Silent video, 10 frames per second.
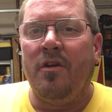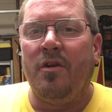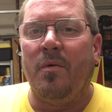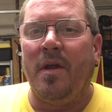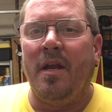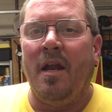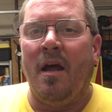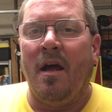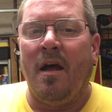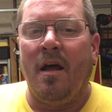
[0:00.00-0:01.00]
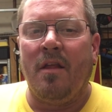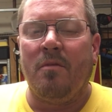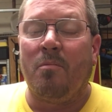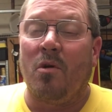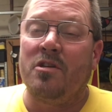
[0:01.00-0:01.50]
doing
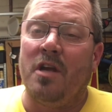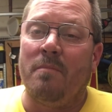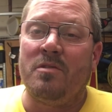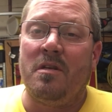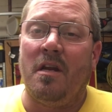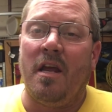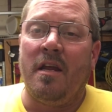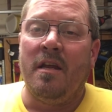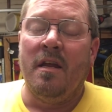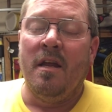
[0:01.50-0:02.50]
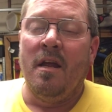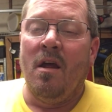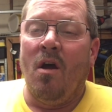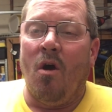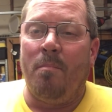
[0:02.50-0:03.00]
the pork chops today.
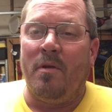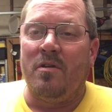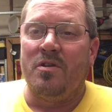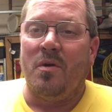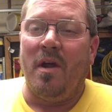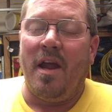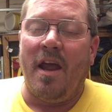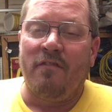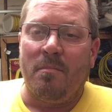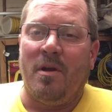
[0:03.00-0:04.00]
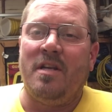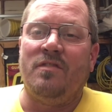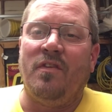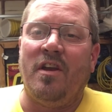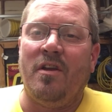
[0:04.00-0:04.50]
Hope you enjoy
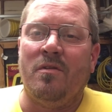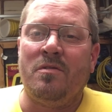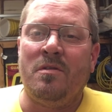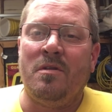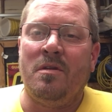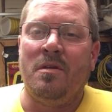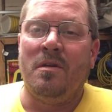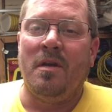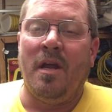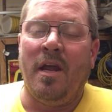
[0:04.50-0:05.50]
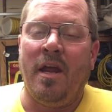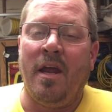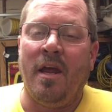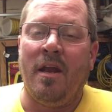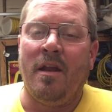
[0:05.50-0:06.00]
everybody's videos,
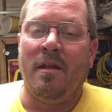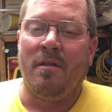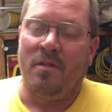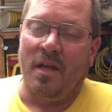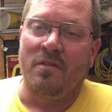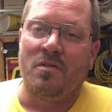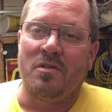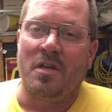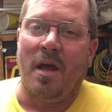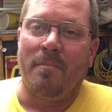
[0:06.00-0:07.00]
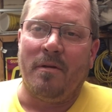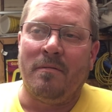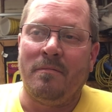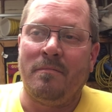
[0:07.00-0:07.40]
and thanks for stopping.